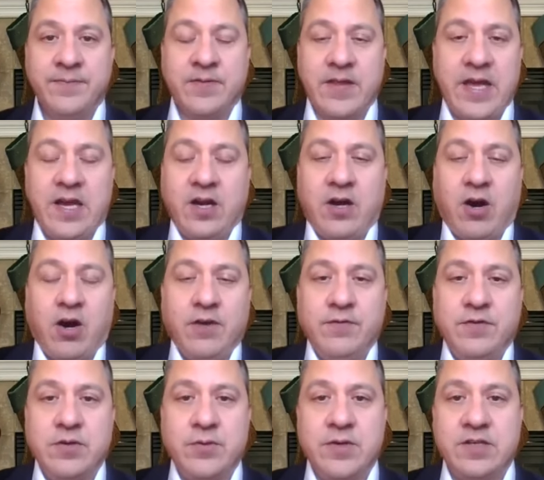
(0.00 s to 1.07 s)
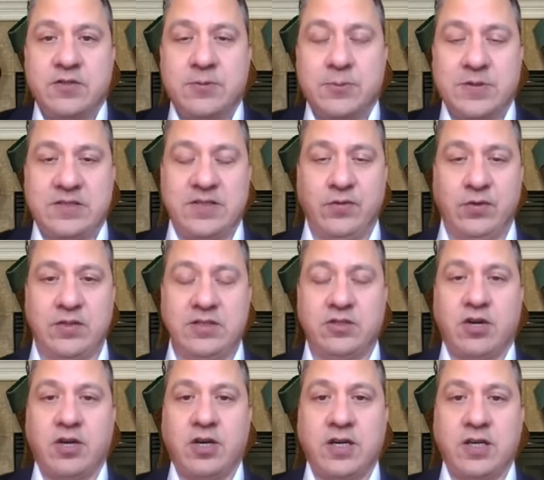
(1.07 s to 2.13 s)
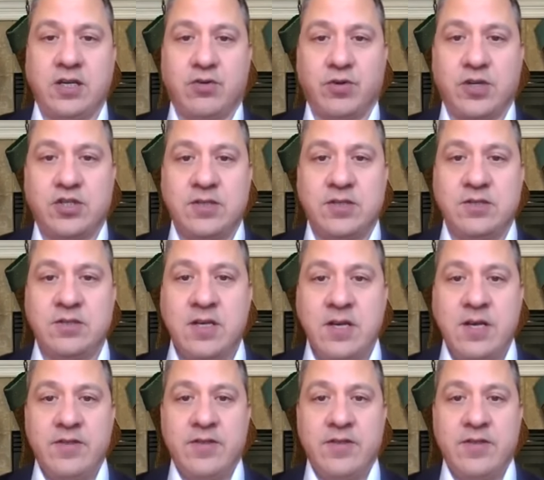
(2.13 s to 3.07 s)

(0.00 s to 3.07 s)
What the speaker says: that our view is specifically targeted Christians,